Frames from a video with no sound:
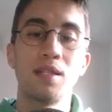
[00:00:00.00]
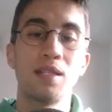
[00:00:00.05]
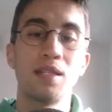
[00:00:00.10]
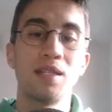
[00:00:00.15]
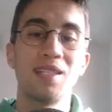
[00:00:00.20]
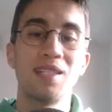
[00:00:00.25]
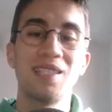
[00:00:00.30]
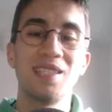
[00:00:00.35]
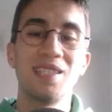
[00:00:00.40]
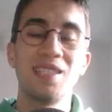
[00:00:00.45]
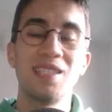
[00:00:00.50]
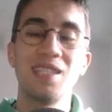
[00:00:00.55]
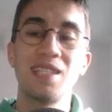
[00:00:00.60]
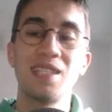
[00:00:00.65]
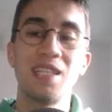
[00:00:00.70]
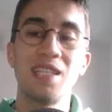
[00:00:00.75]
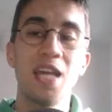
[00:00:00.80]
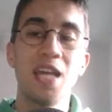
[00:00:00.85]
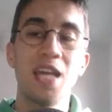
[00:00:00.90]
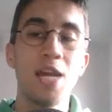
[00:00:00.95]
This
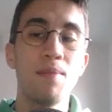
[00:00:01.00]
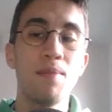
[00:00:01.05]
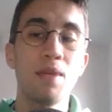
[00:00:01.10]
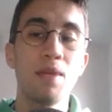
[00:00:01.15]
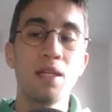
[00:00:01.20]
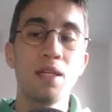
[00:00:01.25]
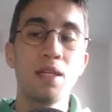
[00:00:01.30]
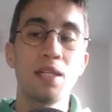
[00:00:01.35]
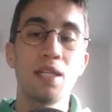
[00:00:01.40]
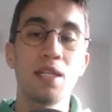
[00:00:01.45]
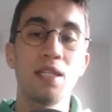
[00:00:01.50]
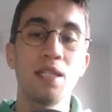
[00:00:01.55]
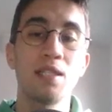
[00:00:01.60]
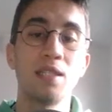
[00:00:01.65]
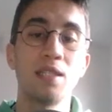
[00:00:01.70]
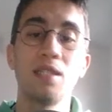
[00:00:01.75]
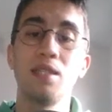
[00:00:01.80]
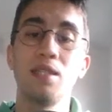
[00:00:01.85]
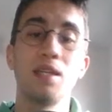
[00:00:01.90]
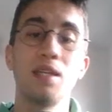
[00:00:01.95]
game
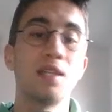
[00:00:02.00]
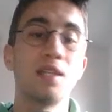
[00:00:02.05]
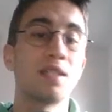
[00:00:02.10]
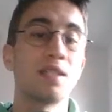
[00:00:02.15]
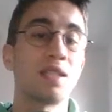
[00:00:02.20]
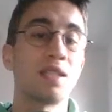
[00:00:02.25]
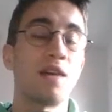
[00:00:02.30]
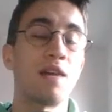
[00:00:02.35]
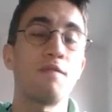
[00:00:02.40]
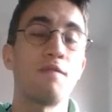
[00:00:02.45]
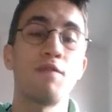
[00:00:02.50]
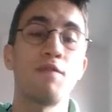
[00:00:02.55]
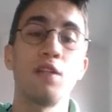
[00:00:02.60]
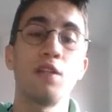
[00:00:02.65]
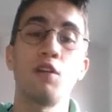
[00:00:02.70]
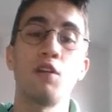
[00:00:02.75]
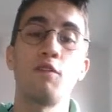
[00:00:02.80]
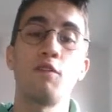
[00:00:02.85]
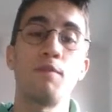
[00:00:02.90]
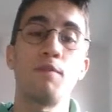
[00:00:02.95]
is something
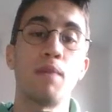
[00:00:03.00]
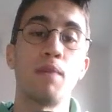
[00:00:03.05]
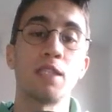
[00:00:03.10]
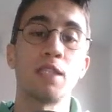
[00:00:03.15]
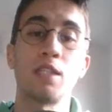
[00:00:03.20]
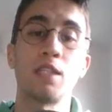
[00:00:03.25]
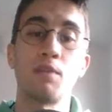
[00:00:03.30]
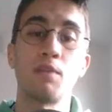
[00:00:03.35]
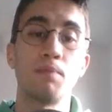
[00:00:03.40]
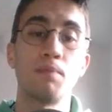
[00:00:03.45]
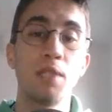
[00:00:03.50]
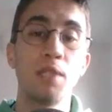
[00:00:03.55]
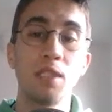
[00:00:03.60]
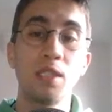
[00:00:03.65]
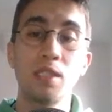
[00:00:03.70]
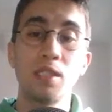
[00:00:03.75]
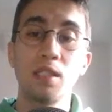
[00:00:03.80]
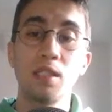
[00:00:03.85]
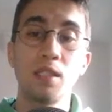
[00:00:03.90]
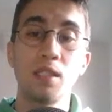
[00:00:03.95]
of
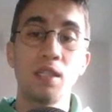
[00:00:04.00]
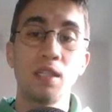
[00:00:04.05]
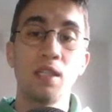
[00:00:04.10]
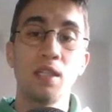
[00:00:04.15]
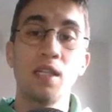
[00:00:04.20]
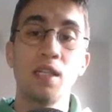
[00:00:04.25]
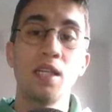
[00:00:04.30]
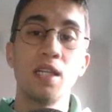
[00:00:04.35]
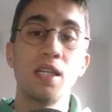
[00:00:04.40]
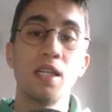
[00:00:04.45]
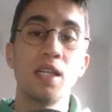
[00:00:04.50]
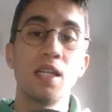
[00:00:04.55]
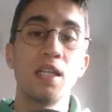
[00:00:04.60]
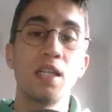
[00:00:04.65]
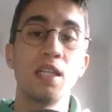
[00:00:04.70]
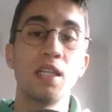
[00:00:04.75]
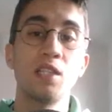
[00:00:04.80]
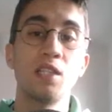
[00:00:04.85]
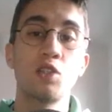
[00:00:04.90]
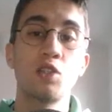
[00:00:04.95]
masterpiece.
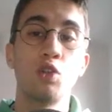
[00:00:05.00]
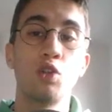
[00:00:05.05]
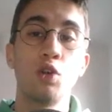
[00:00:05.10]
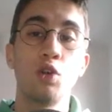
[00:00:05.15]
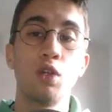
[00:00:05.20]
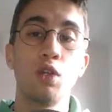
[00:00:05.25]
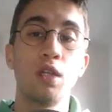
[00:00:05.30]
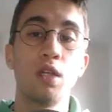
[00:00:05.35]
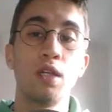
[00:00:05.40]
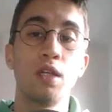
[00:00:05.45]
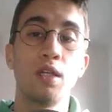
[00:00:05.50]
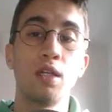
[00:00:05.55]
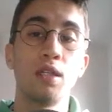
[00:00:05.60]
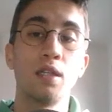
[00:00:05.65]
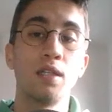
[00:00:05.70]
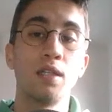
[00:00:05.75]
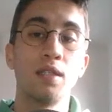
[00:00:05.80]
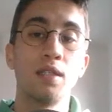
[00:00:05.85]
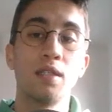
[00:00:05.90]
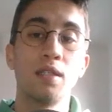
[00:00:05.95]
It's called
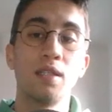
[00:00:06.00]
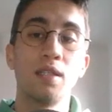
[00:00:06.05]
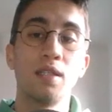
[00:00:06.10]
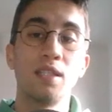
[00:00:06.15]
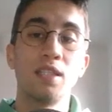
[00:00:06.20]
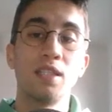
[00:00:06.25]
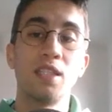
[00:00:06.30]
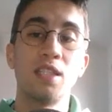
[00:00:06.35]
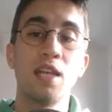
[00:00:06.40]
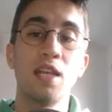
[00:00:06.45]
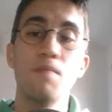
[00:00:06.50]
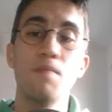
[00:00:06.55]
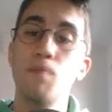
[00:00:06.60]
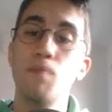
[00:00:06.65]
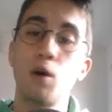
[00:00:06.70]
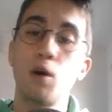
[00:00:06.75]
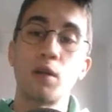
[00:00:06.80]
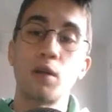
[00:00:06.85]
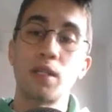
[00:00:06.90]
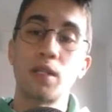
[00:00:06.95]
the
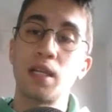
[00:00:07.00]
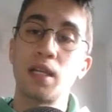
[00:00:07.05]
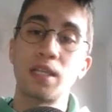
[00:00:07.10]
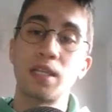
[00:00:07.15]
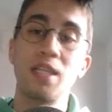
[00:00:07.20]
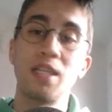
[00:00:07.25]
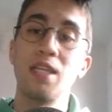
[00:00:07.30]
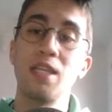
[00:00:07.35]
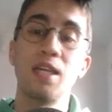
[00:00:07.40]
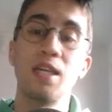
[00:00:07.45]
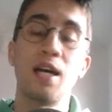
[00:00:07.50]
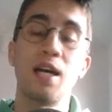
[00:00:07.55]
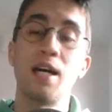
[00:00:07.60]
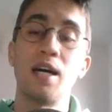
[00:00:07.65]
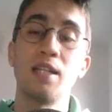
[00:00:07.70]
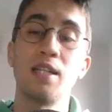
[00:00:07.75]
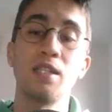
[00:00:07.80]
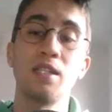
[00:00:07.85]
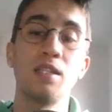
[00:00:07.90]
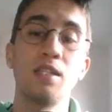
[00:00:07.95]
Immortal King
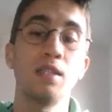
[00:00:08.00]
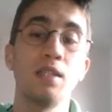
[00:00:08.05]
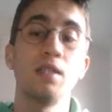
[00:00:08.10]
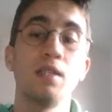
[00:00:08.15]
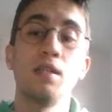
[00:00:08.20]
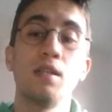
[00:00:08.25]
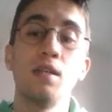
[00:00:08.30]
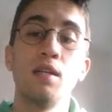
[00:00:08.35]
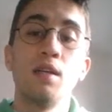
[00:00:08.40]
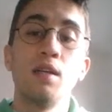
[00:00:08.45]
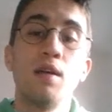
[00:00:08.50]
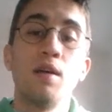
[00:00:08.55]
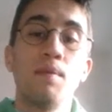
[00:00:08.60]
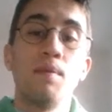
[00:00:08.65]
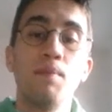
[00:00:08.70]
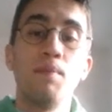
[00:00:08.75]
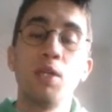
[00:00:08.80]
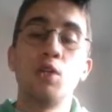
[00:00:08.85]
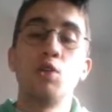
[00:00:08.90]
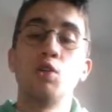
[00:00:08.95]
Hunt
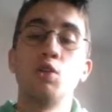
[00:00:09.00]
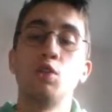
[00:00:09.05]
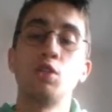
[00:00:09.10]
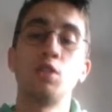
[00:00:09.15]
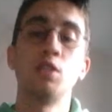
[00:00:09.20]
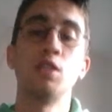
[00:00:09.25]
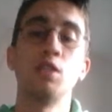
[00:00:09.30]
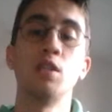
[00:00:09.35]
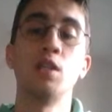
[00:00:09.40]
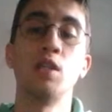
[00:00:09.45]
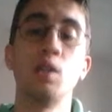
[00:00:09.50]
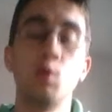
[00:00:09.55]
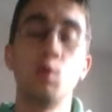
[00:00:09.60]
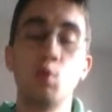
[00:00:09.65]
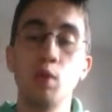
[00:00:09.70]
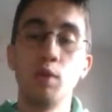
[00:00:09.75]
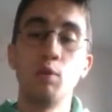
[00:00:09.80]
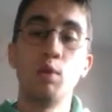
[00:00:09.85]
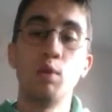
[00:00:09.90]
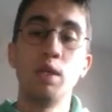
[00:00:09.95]
because
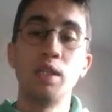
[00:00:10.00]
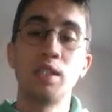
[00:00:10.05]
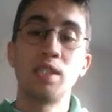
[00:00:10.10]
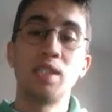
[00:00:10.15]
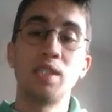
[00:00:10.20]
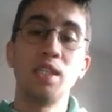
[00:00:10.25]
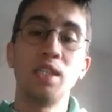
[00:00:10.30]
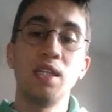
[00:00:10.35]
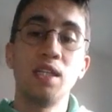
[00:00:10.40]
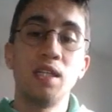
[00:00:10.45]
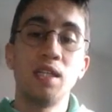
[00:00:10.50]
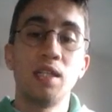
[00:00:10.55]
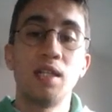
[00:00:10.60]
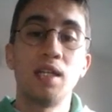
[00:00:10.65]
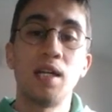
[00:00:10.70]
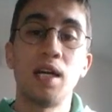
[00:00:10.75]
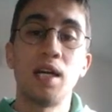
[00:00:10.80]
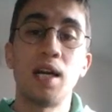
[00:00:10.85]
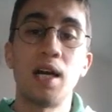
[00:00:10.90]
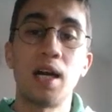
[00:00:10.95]
we will see
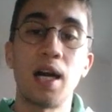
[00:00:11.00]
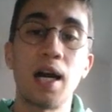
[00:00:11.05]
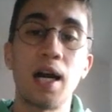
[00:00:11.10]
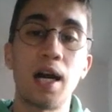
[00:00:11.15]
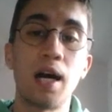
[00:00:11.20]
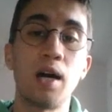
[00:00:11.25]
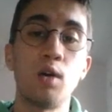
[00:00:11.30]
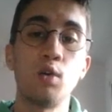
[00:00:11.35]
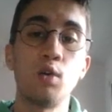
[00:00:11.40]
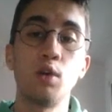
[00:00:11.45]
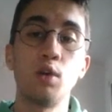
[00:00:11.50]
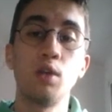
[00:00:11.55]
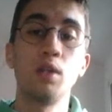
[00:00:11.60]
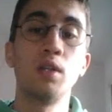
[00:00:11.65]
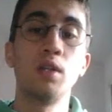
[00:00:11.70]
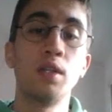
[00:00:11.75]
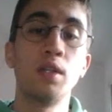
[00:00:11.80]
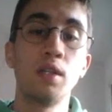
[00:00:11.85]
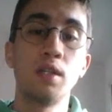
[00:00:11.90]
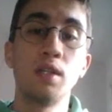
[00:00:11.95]
how
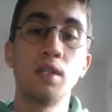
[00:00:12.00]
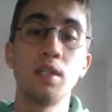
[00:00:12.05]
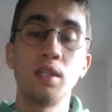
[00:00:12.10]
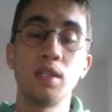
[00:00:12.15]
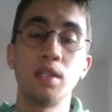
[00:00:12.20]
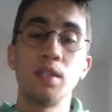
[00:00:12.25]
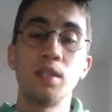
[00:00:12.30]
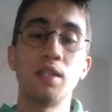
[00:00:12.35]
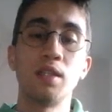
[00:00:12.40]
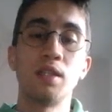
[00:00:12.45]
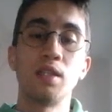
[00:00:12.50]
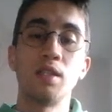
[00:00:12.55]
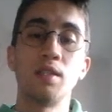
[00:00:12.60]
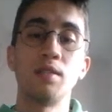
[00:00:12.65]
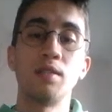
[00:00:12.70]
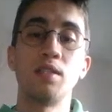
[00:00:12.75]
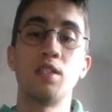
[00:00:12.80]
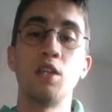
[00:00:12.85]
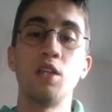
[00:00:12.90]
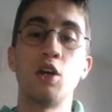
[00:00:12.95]

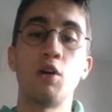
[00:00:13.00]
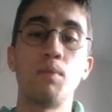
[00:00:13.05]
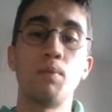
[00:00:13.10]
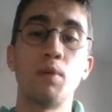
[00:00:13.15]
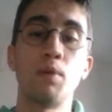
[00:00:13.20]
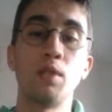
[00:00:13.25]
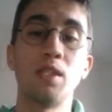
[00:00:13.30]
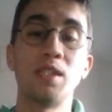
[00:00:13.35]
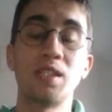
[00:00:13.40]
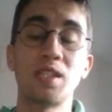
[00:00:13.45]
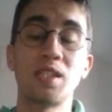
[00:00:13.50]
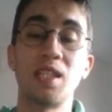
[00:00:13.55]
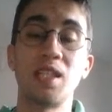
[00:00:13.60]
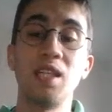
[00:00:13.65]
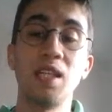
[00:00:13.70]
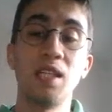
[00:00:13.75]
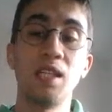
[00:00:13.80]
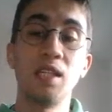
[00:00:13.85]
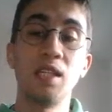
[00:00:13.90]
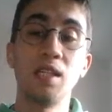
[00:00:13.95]
the opponent's
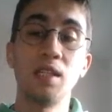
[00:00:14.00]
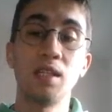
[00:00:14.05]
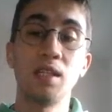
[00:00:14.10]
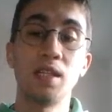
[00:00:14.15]
king